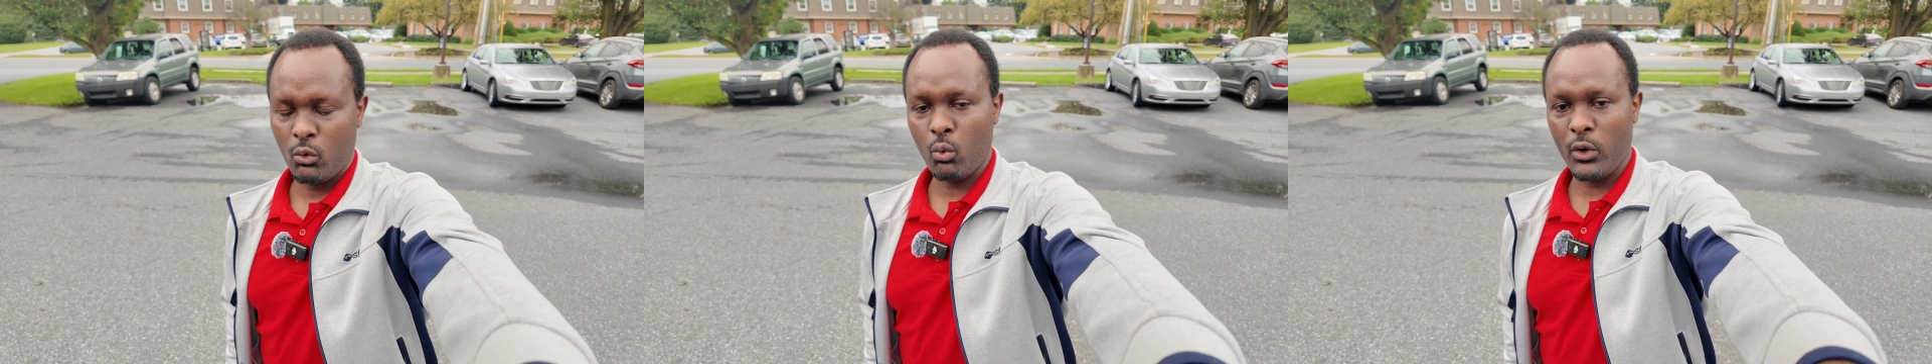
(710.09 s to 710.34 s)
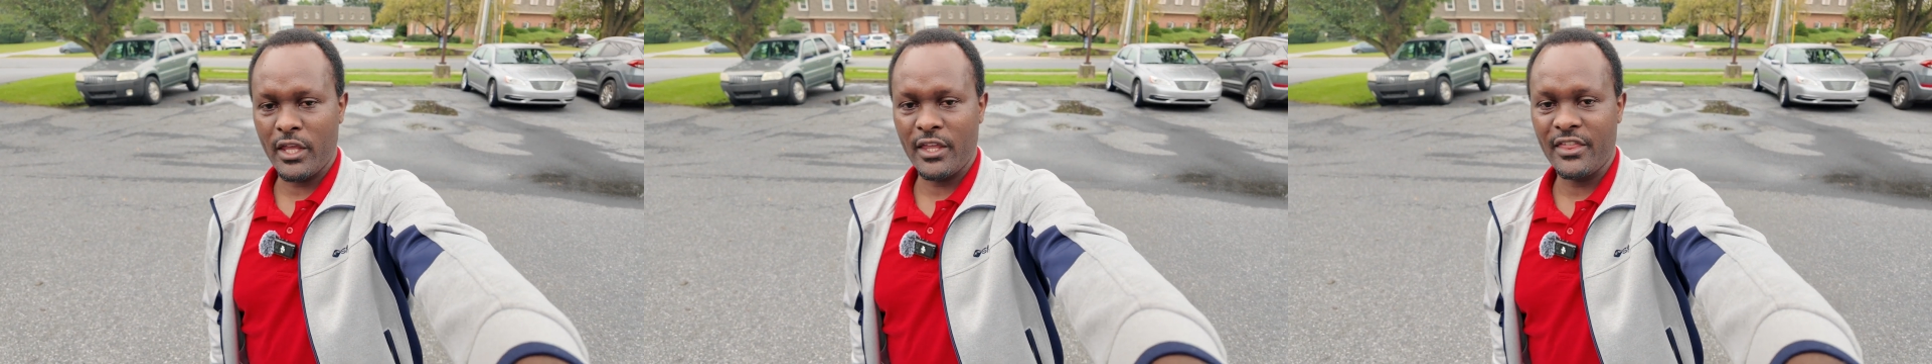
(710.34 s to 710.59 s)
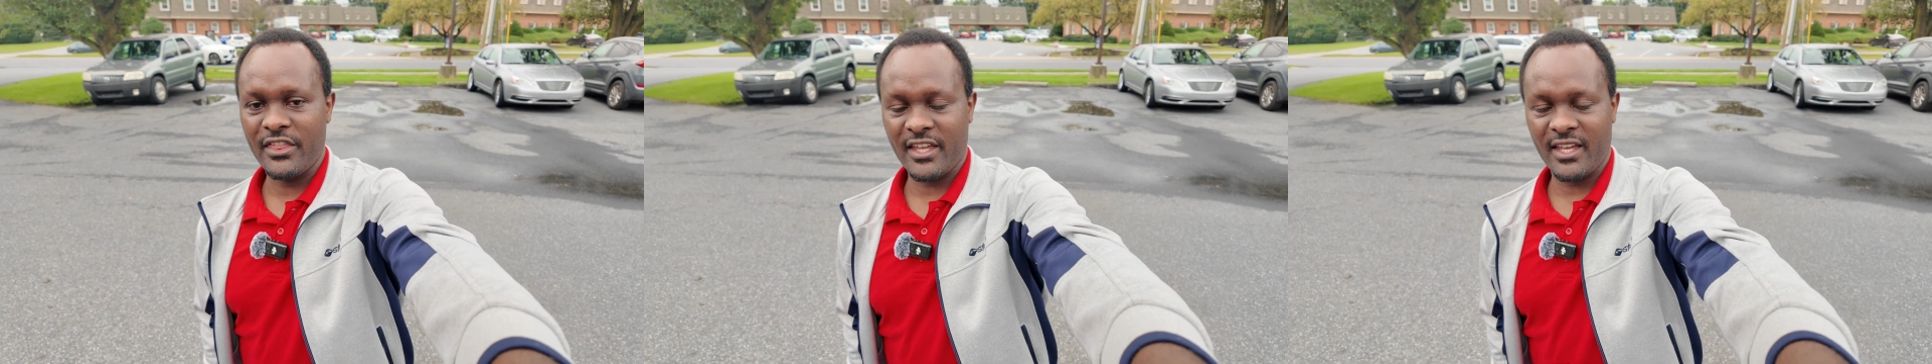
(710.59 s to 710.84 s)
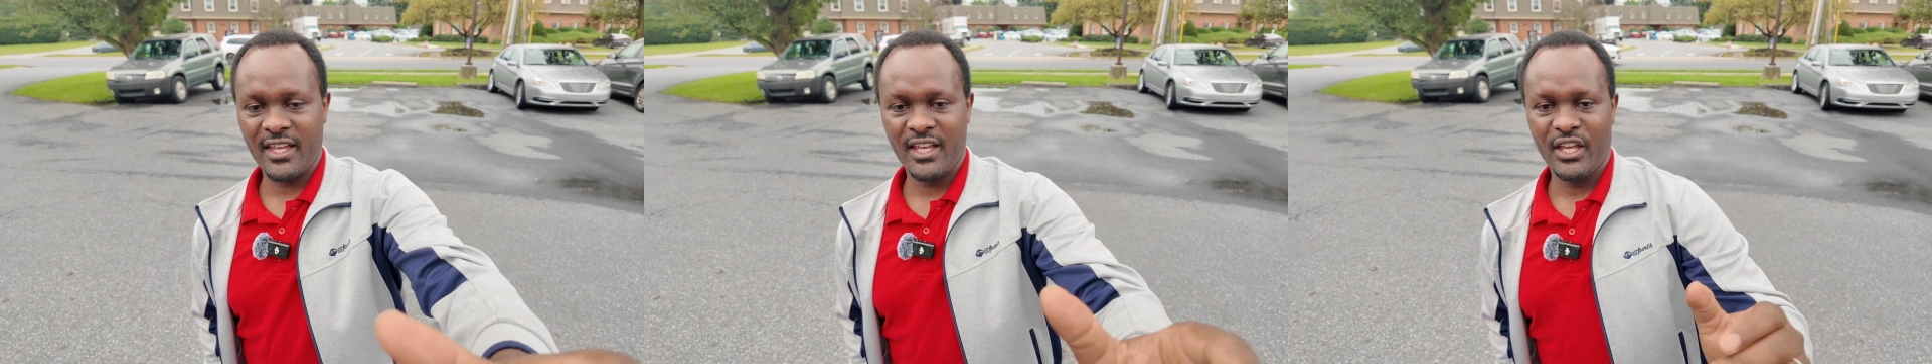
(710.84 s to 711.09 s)

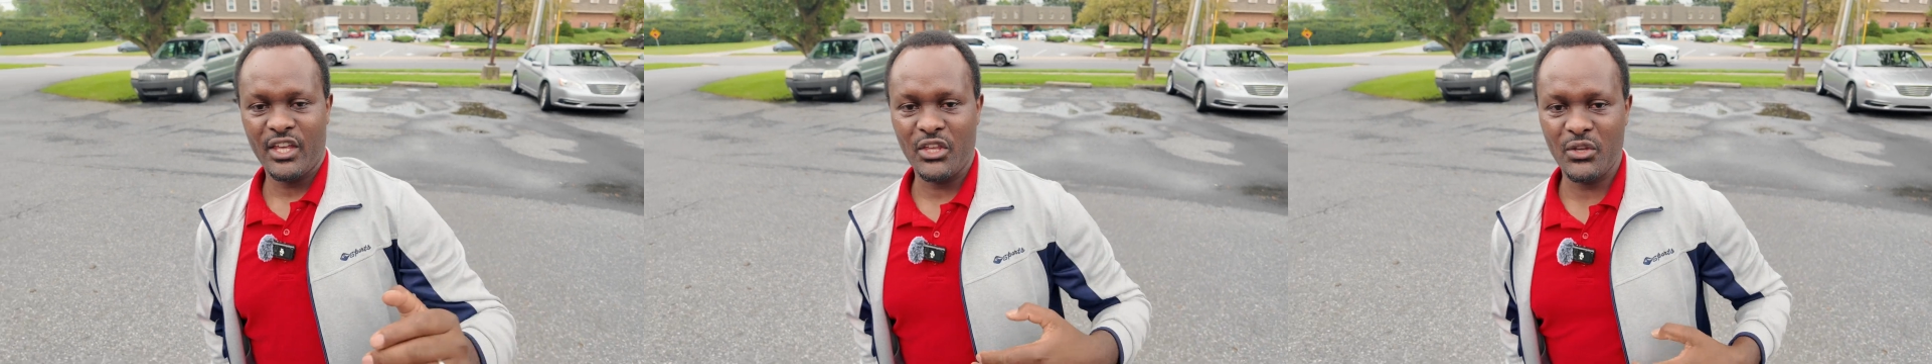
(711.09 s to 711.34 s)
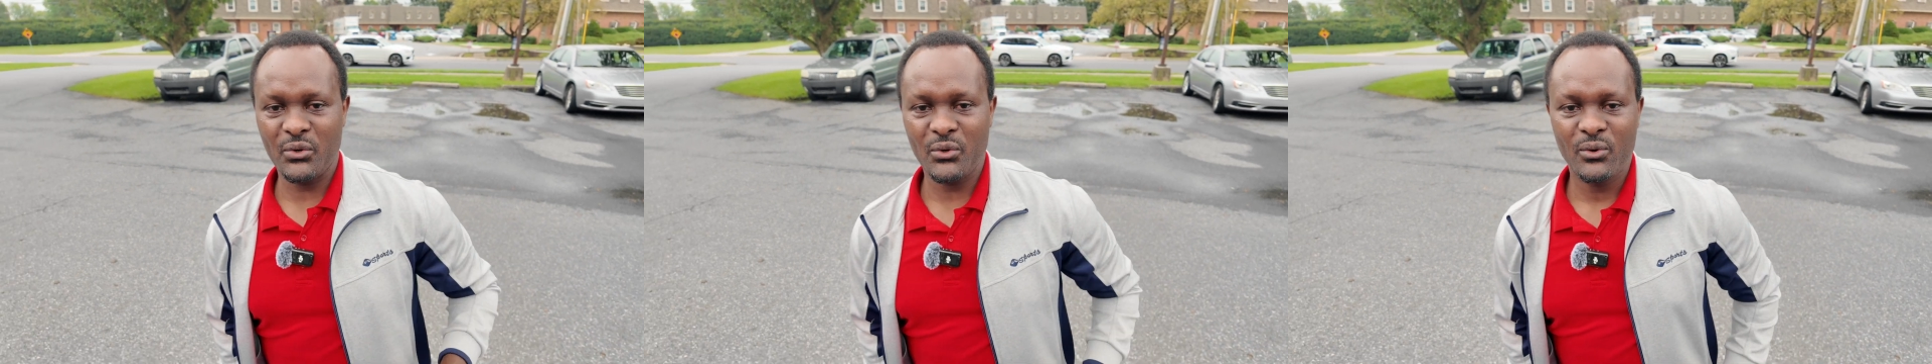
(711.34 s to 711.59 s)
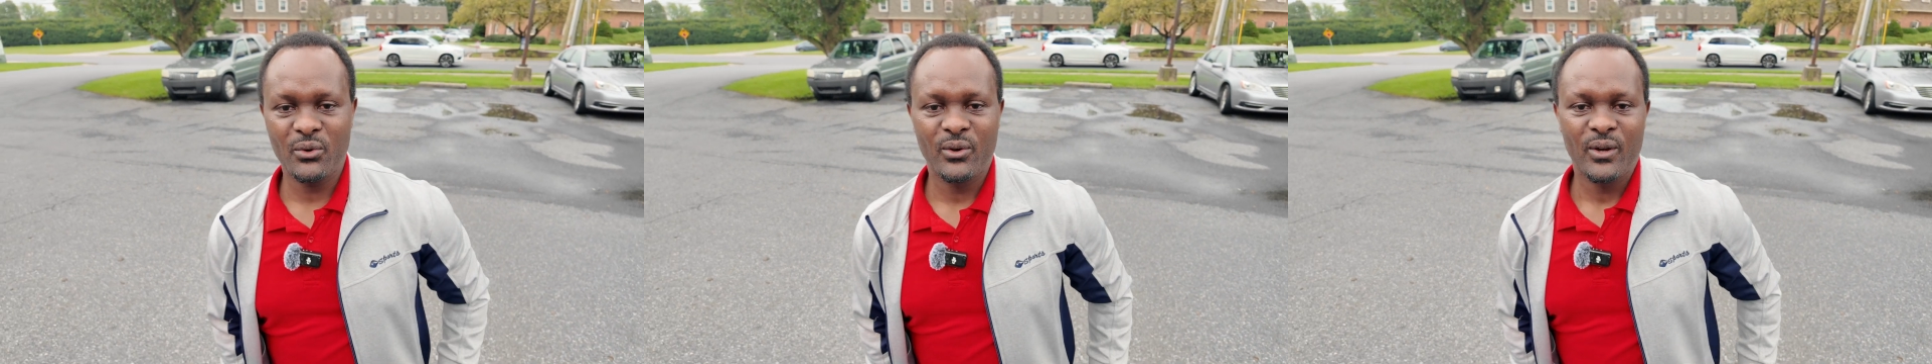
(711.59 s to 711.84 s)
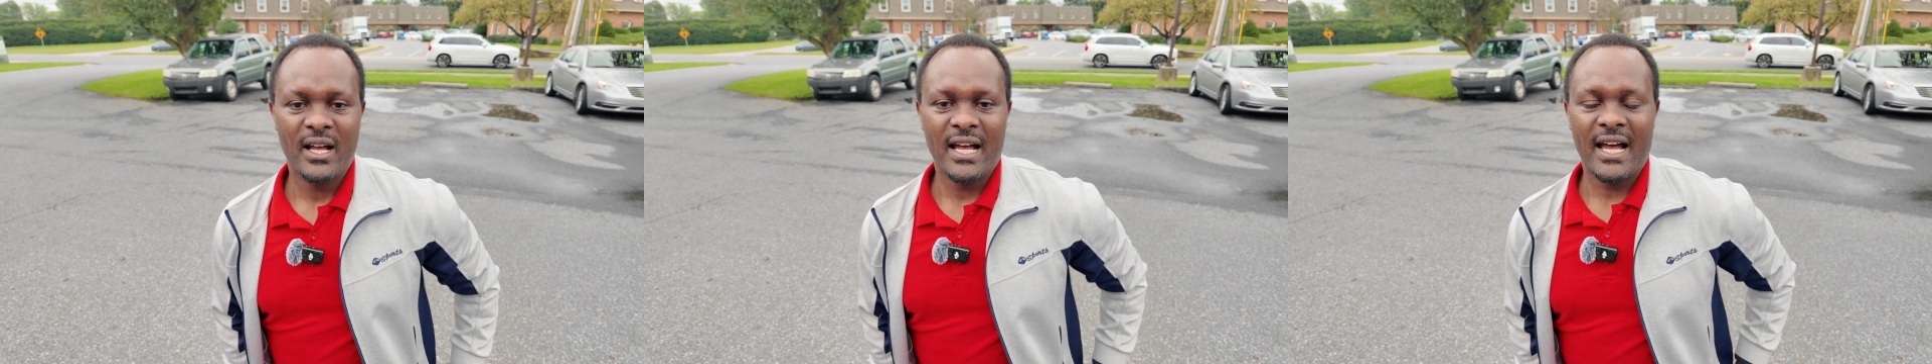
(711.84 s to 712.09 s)
with you,
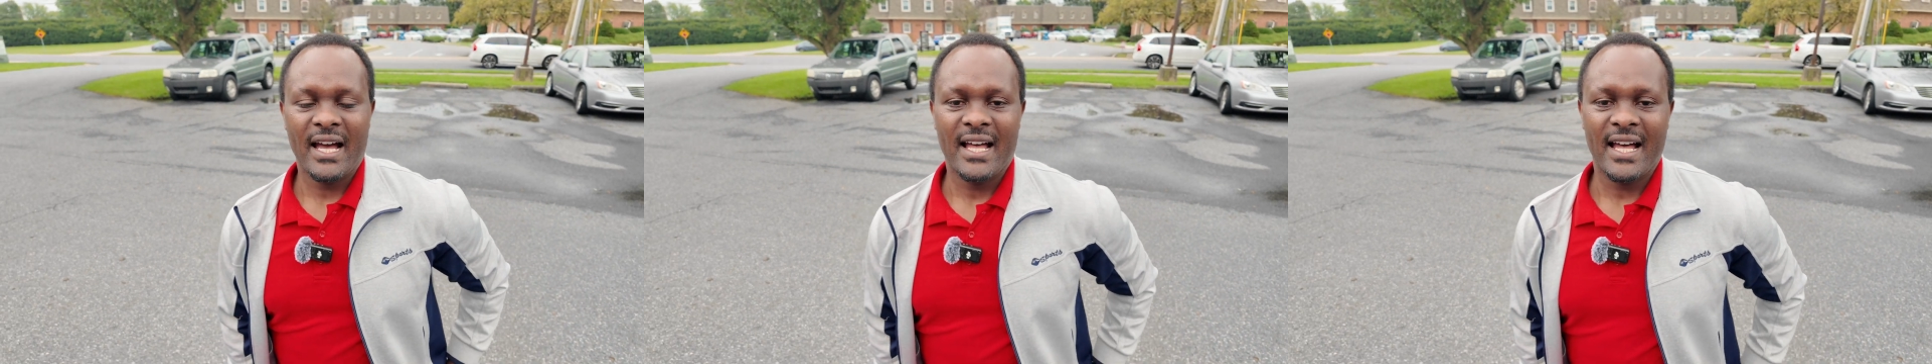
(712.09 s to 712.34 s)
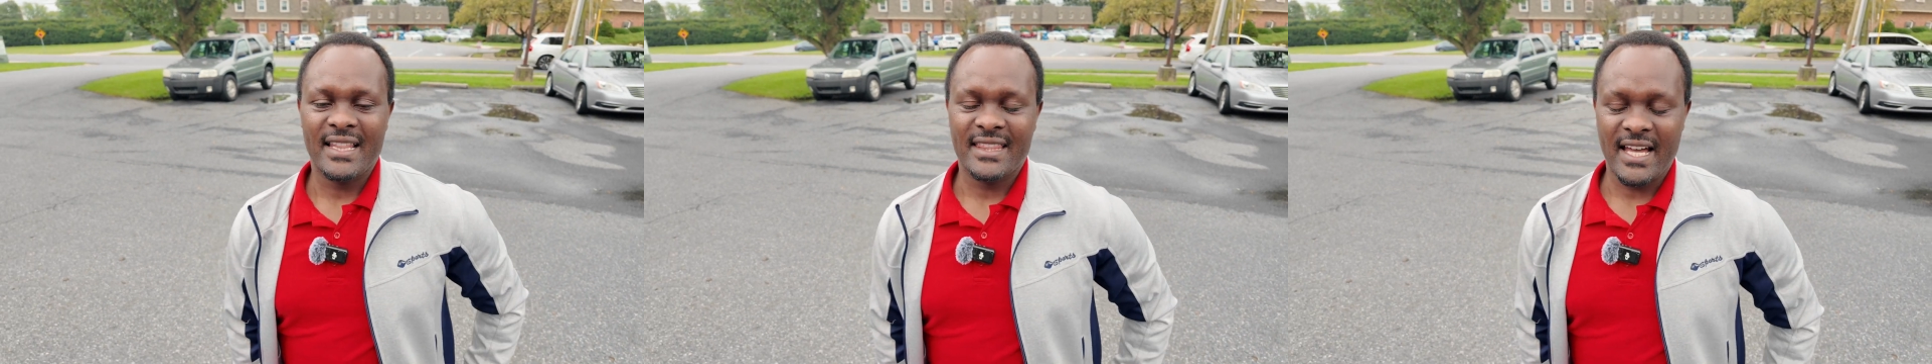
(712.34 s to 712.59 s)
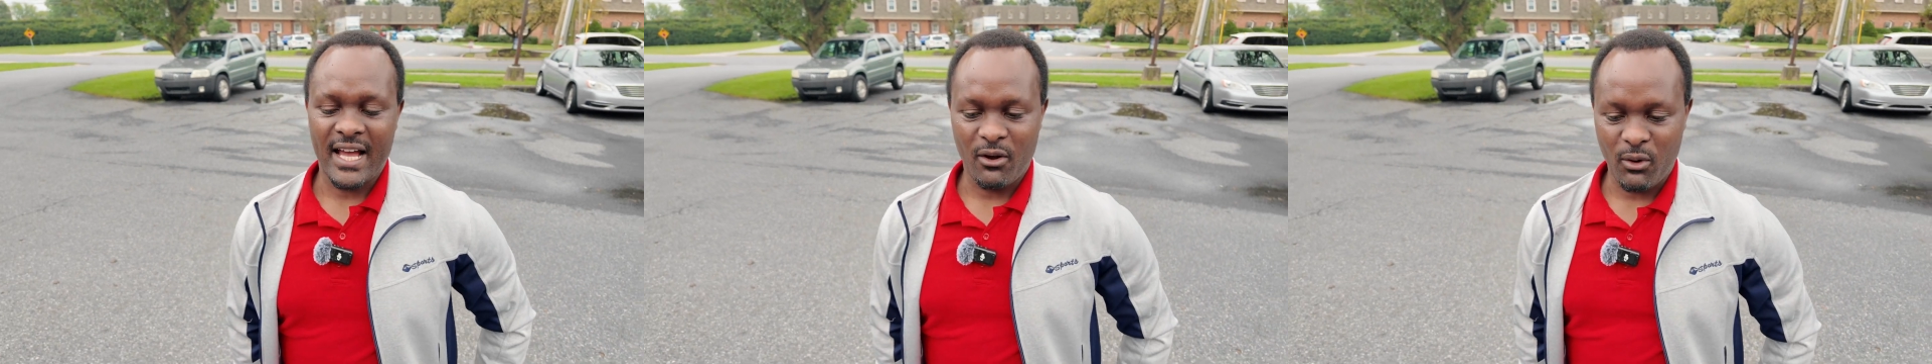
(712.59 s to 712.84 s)
and that